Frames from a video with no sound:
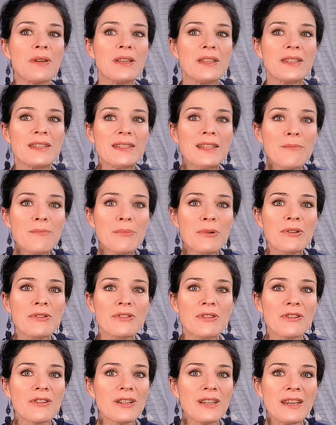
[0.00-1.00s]
slippers
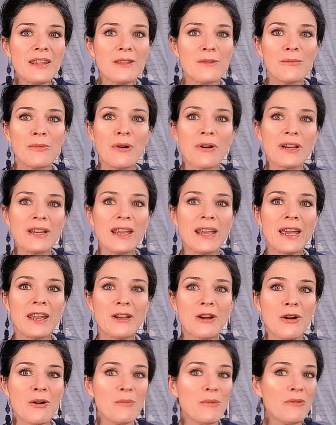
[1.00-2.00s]
early in the morning at
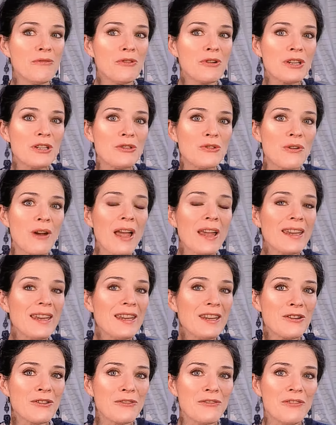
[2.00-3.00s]
home, avoid dragging
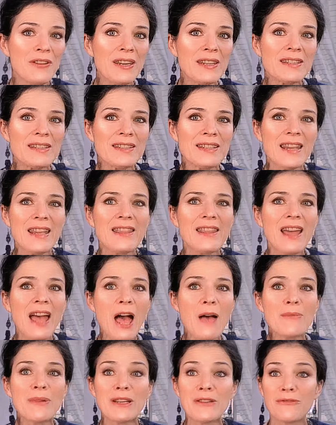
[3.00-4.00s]
your feet. Take the
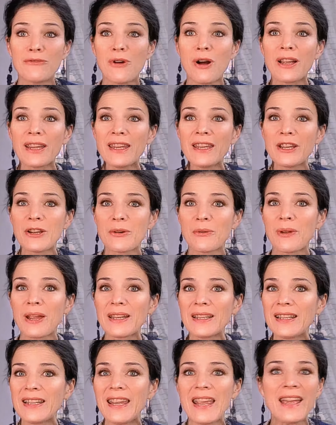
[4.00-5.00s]
habit of walking
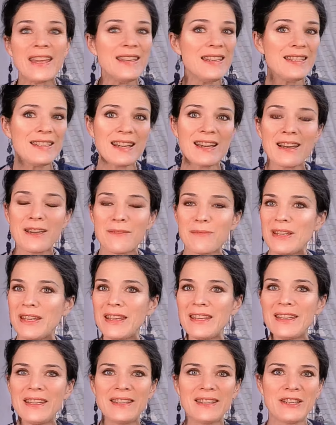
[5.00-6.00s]
correctly anytime in
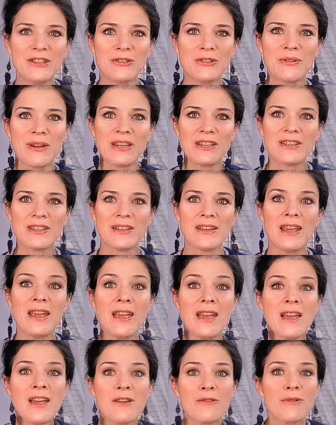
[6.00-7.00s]
any situation.
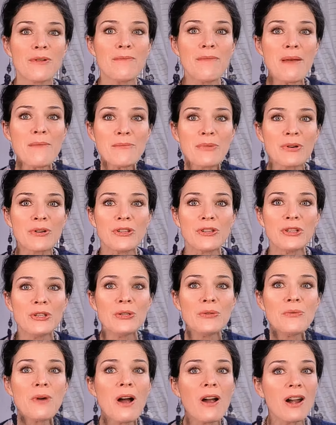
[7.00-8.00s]
Remember, you
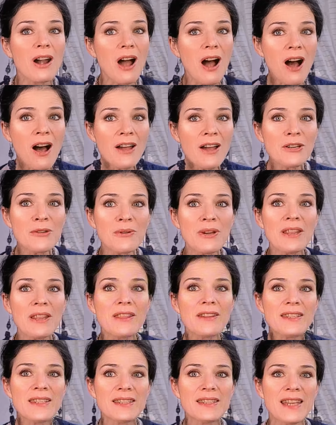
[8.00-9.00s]
are honoring the
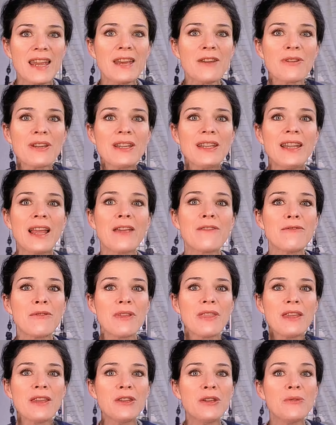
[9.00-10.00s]
sacred life
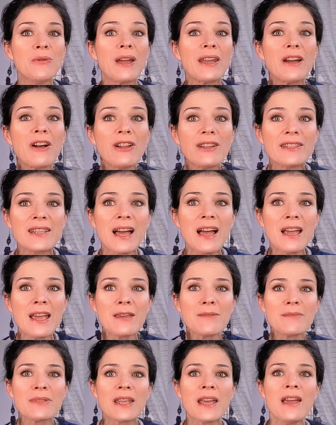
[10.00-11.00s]
within you at all times,